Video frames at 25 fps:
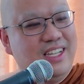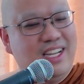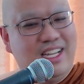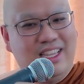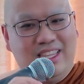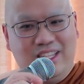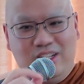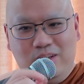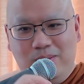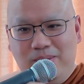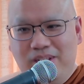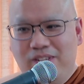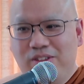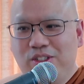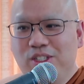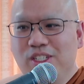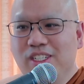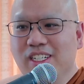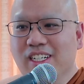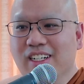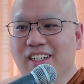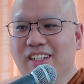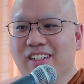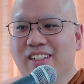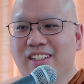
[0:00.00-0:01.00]
a little bit of
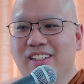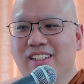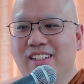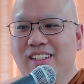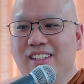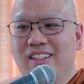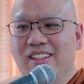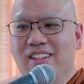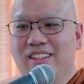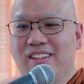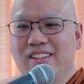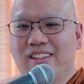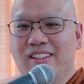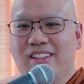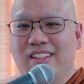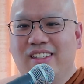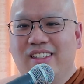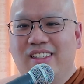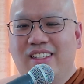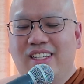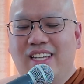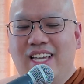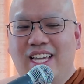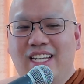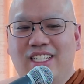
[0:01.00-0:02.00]
sugar.
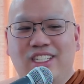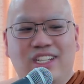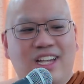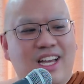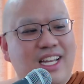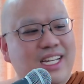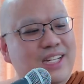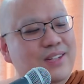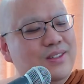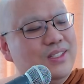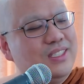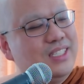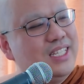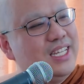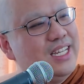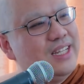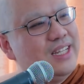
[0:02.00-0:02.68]
And Chani was